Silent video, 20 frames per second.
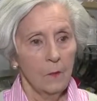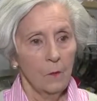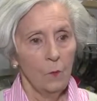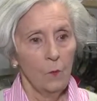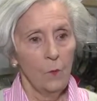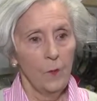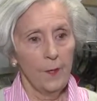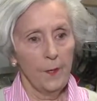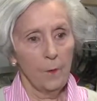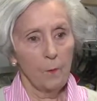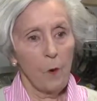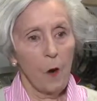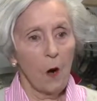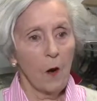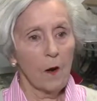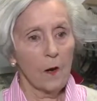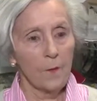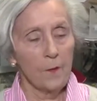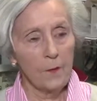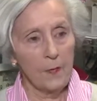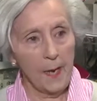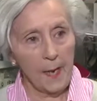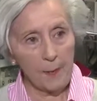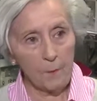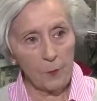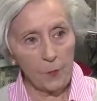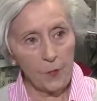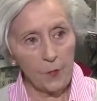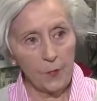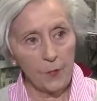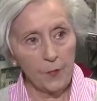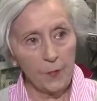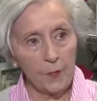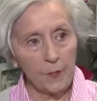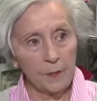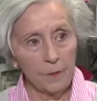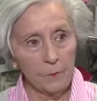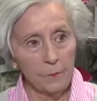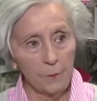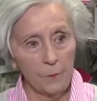We are part of the
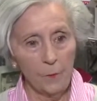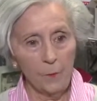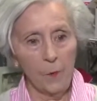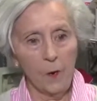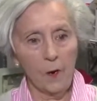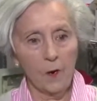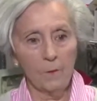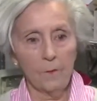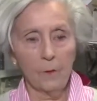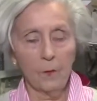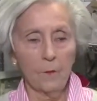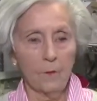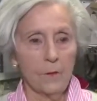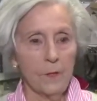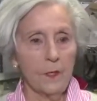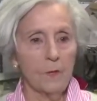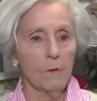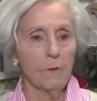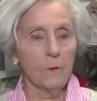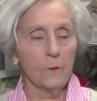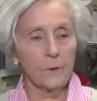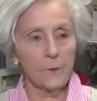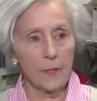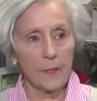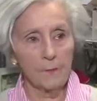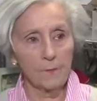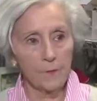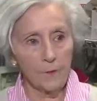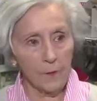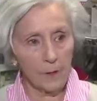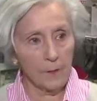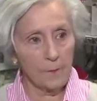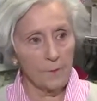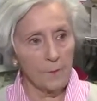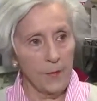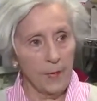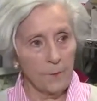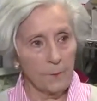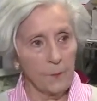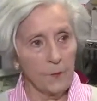neighborhood. We're part of the Cathedral of St. Philip
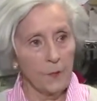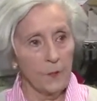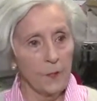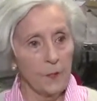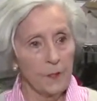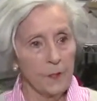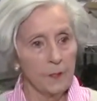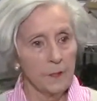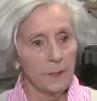neighborhood.